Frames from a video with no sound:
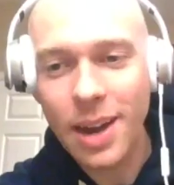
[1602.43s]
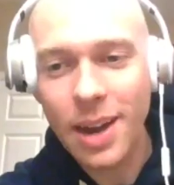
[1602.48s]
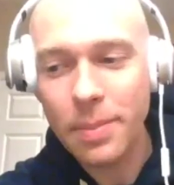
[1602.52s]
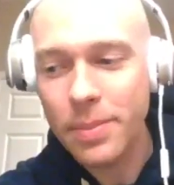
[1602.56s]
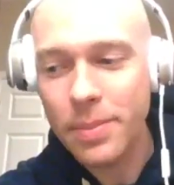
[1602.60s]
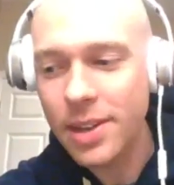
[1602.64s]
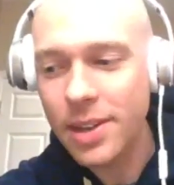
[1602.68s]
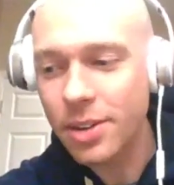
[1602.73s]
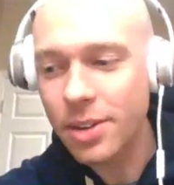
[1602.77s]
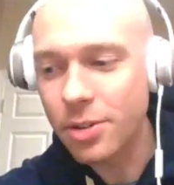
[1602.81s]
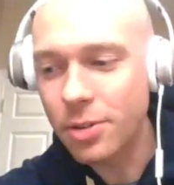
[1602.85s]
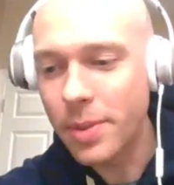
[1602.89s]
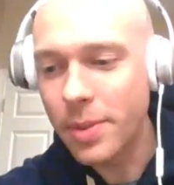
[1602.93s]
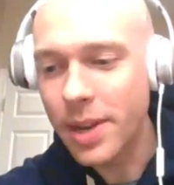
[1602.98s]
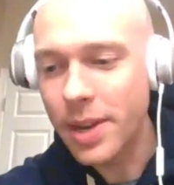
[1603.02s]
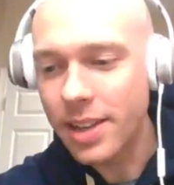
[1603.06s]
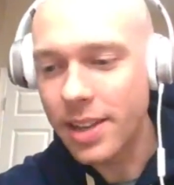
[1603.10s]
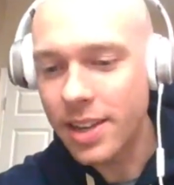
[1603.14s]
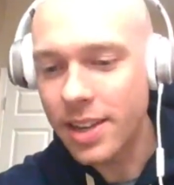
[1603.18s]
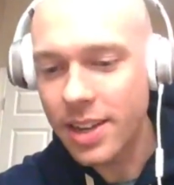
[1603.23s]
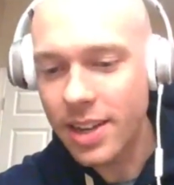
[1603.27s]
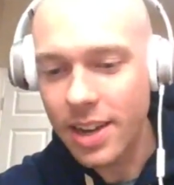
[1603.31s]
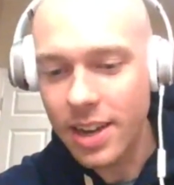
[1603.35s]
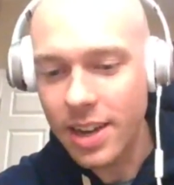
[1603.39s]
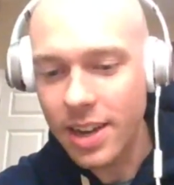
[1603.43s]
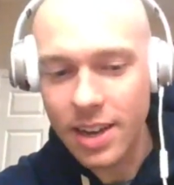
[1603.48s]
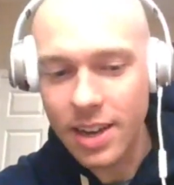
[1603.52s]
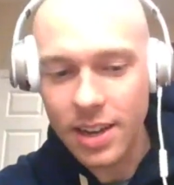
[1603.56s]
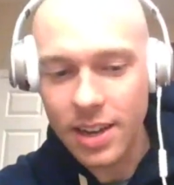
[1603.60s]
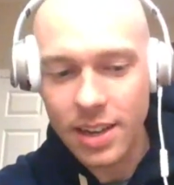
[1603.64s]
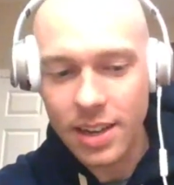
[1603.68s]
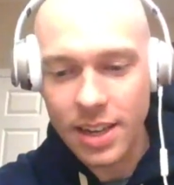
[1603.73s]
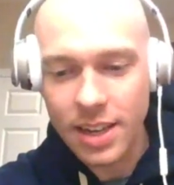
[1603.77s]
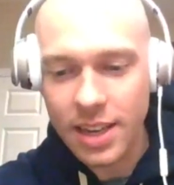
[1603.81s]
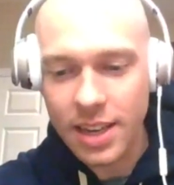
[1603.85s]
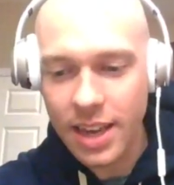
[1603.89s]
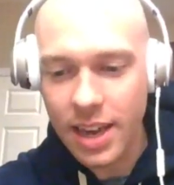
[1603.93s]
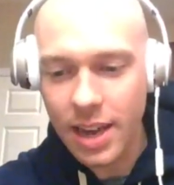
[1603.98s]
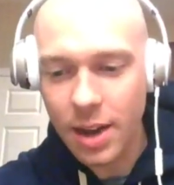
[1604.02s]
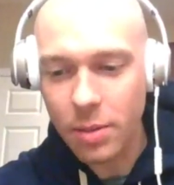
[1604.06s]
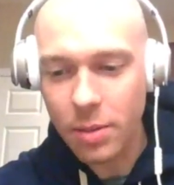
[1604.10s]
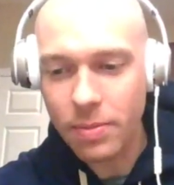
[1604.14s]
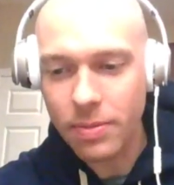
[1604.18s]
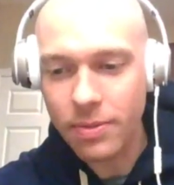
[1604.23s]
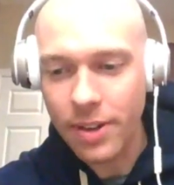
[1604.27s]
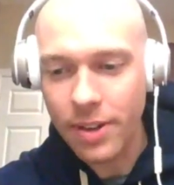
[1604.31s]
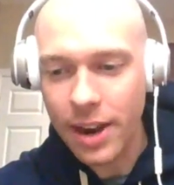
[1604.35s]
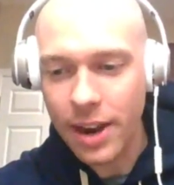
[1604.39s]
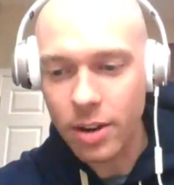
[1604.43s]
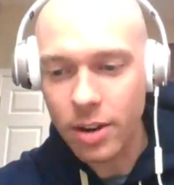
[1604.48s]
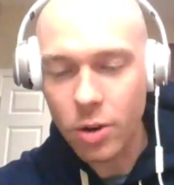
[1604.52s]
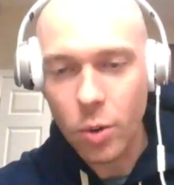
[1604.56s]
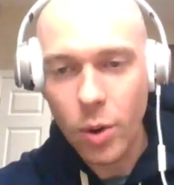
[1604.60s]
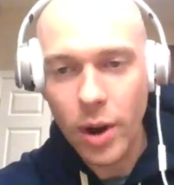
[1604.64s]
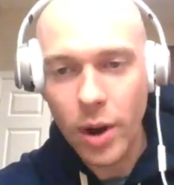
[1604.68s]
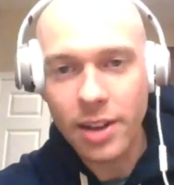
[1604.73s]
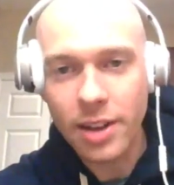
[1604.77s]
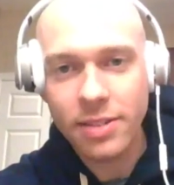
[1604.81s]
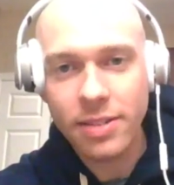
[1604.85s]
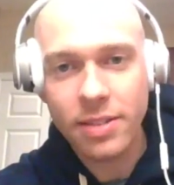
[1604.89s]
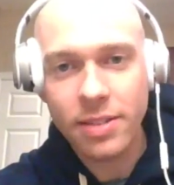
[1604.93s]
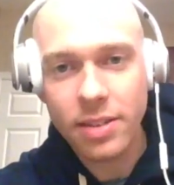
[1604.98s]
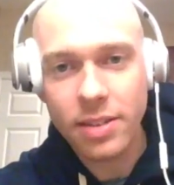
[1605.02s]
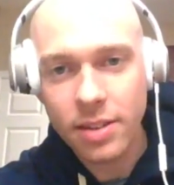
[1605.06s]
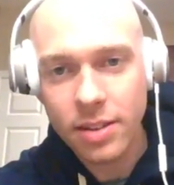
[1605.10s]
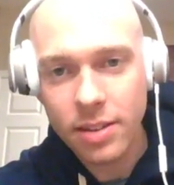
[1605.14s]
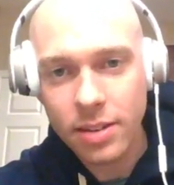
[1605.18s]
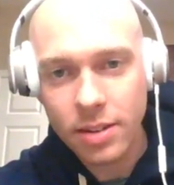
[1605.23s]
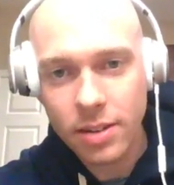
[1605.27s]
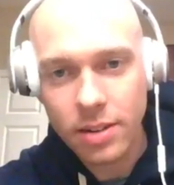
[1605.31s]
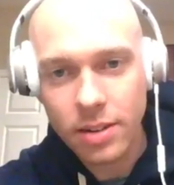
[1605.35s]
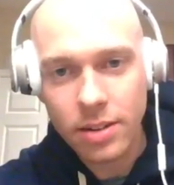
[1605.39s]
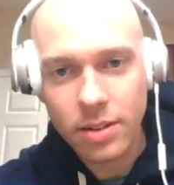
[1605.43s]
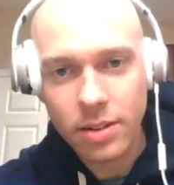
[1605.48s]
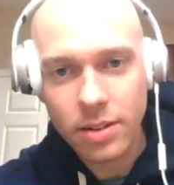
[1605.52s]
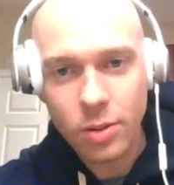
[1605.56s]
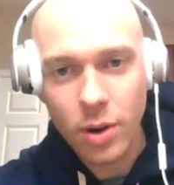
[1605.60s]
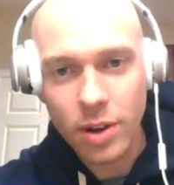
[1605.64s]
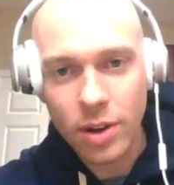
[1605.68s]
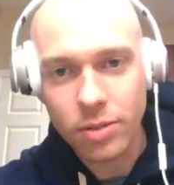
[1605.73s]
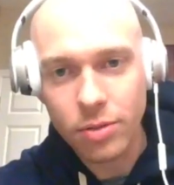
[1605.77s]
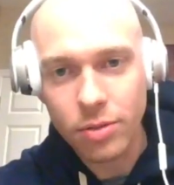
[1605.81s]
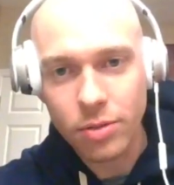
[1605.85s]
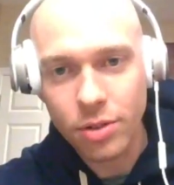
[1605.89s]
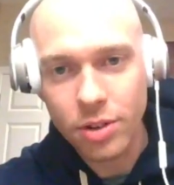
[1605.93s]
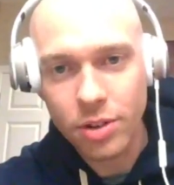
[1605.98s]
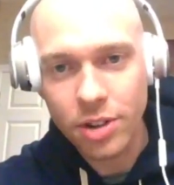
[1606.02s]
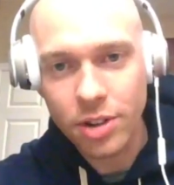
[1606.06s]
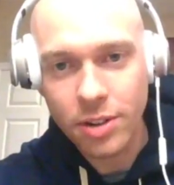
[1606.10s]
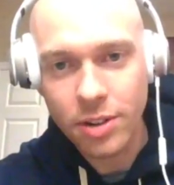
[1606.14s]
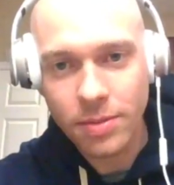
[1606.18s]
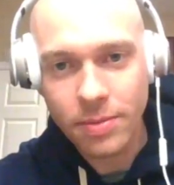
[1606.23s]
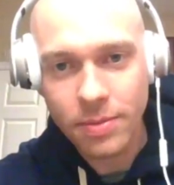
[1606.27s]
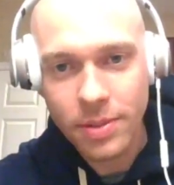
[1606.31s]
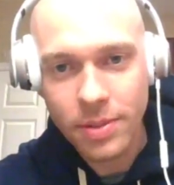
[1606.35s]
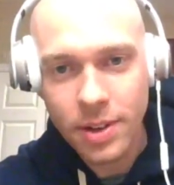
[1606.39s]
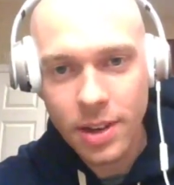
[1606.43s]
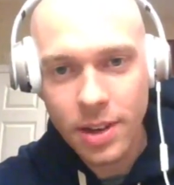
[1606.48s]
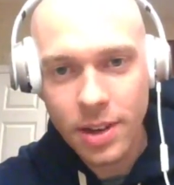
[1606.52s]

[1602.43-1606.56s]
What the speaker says: Tom Bilyeu, man. He helped found Quest Nutrition.